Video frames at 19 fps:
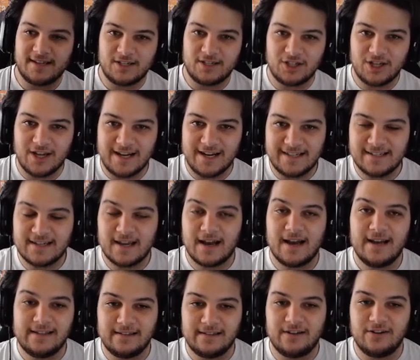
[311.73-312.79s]
a
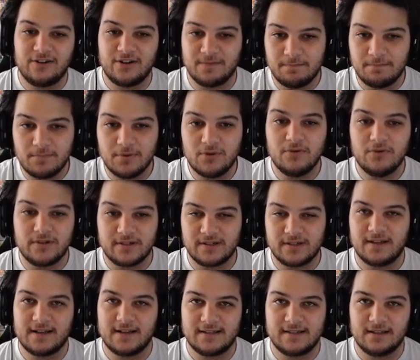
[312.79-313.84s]
G89 leader to boost
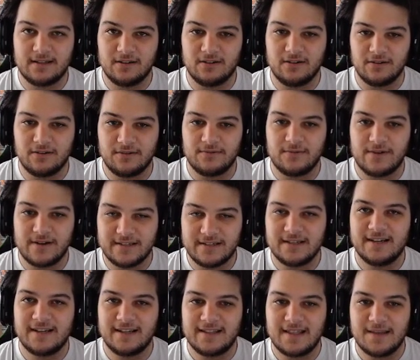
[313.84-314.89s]
Godzilla Earth, right? Because you're
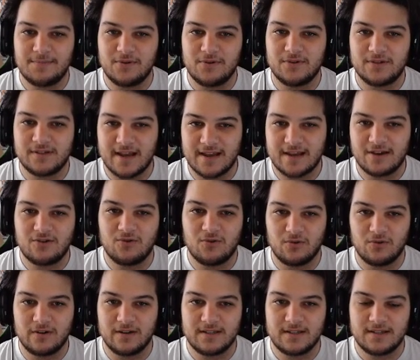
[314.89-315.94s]
going to get that boost. Psychic
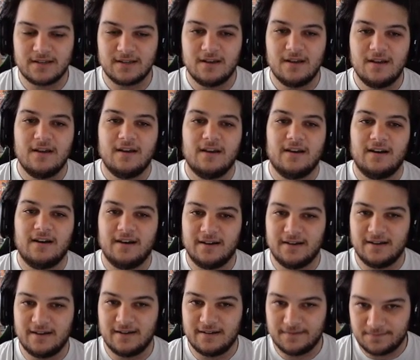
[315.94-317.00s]
Chorus,
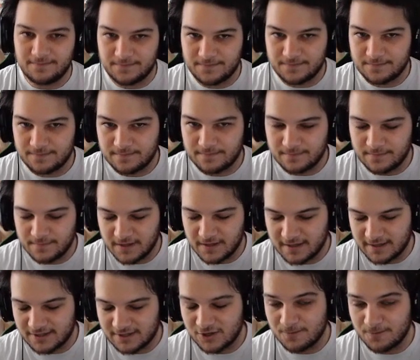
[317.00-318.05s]
a
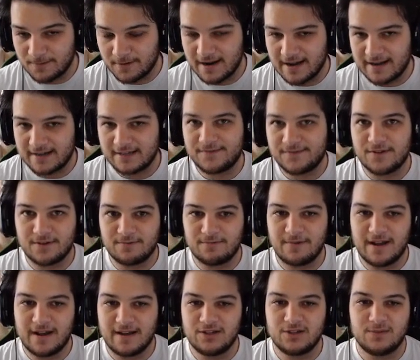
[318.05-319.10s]
Super X for the
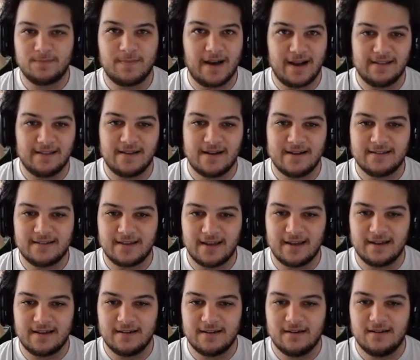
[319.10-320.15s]
range,
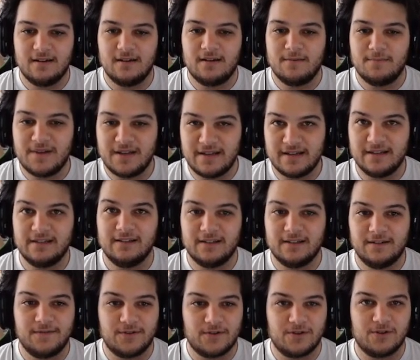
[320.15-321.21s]
Biolante,
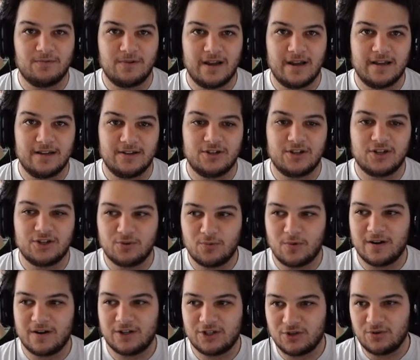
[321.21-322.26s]
Manila for the range, because you
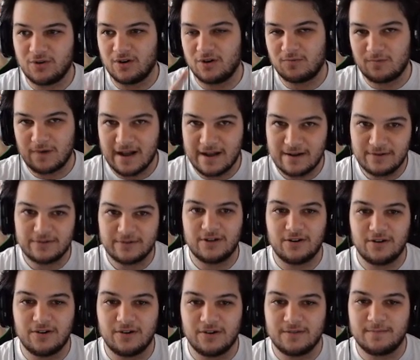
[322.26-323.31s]
want to shoot around
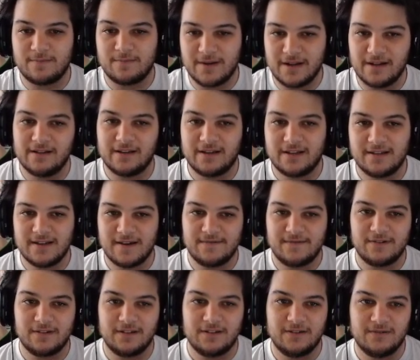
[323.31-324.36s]
Earth. Manila can
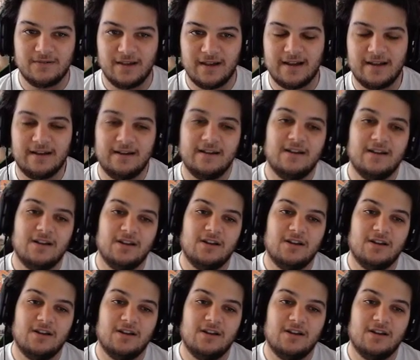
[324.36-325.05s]
definitely do that.